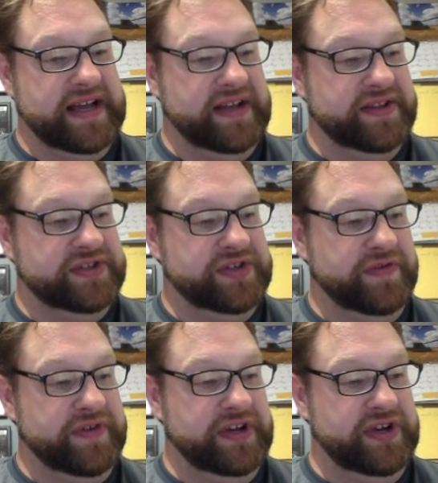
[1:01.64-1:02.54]
and the
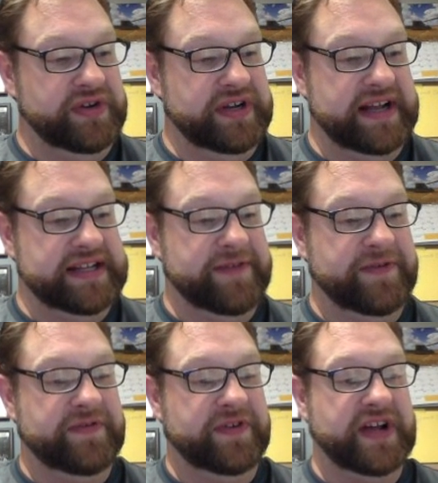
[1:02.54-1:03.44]
Soviet Union, had
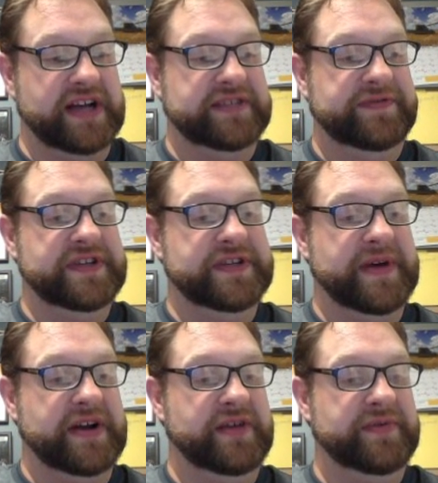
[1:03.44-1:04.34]
different philosophies
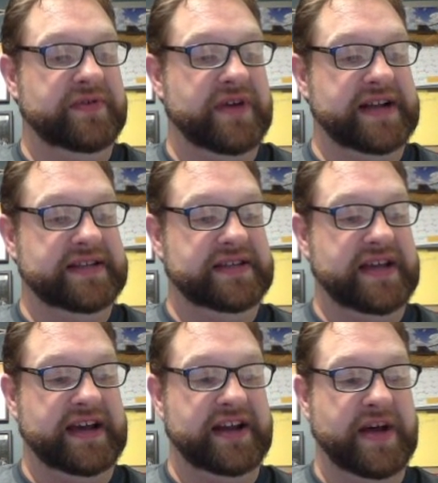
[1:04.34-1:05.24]
about human rights,
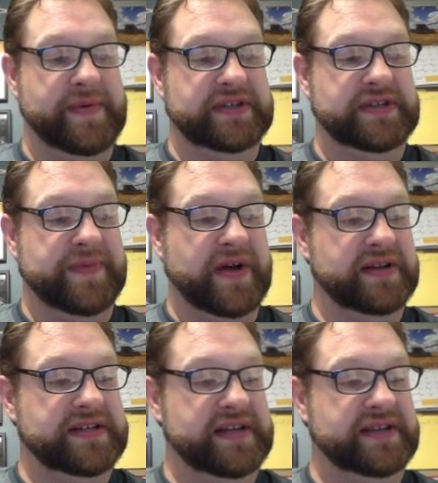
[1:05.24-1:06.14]
economics, and
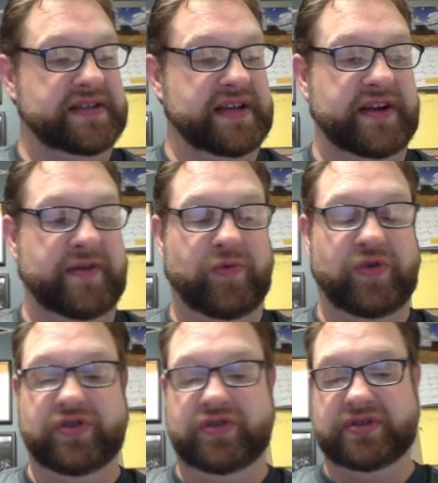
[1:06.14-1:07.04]
politics, and
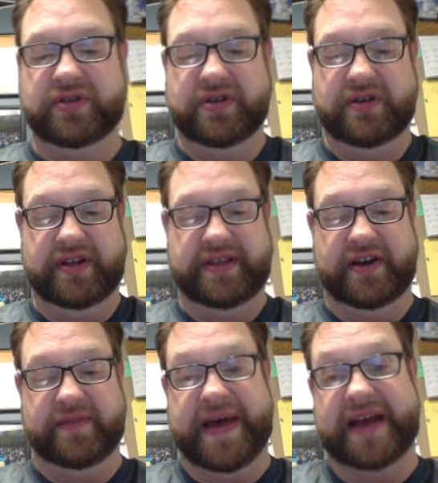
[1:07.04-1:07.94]

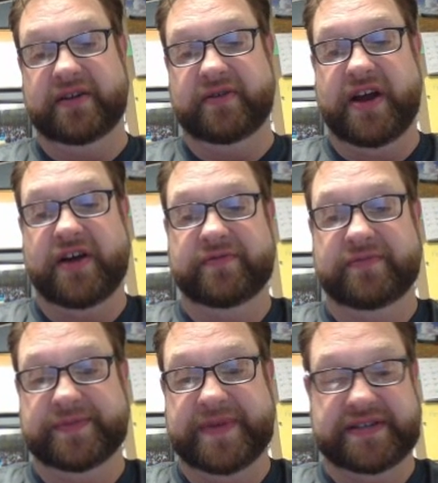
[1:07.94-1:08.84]
their
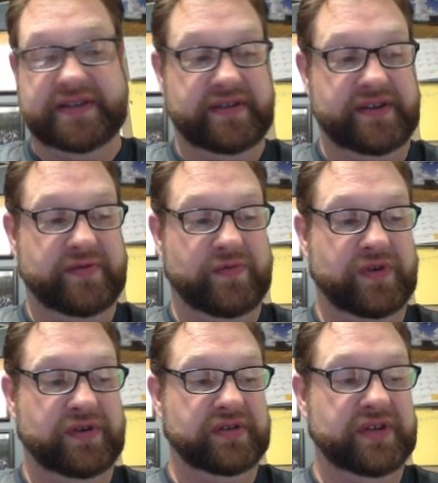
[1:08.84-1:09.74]
battleground was basically the
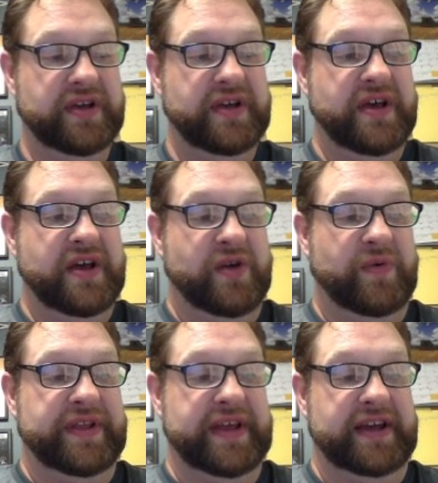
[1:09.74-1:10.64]
world,
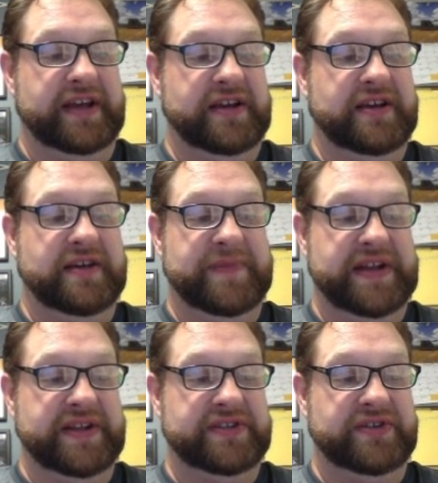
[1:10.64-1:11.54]
where they
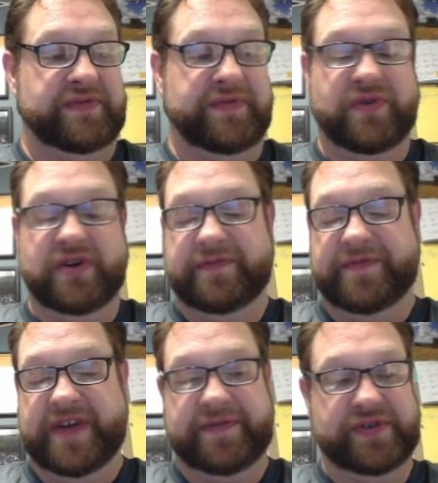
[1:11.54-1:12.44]
competed for
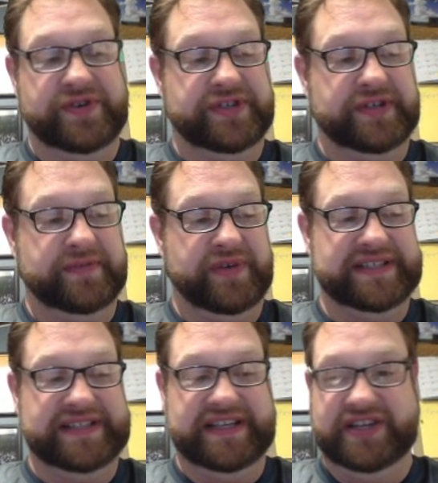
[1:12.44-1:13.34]
favors,
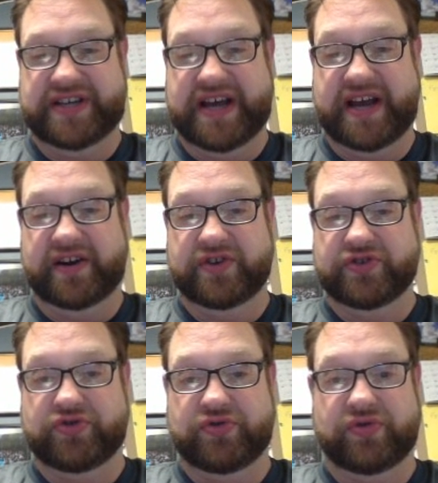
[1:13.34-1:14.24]
prestige, and
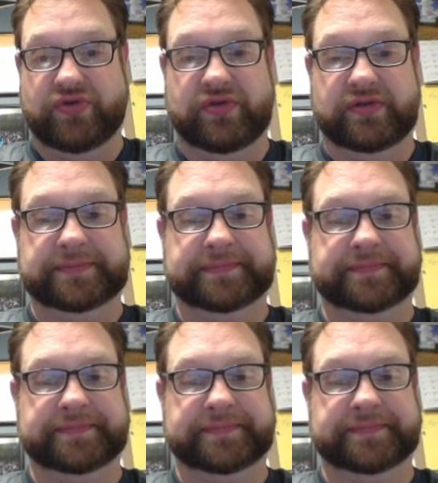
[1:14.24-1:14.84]
control.